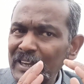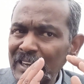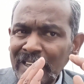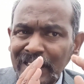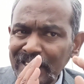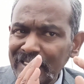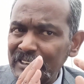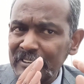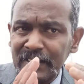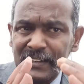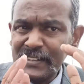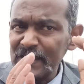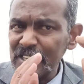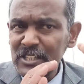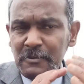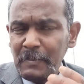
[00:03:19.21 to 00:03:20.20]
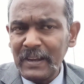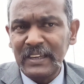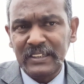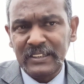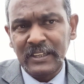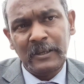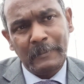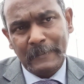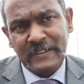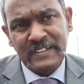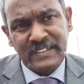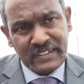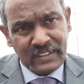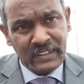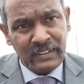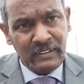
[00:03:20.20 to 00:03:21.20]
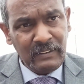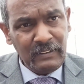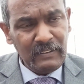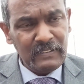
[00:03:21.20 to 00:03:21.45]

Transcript: increases by 10%,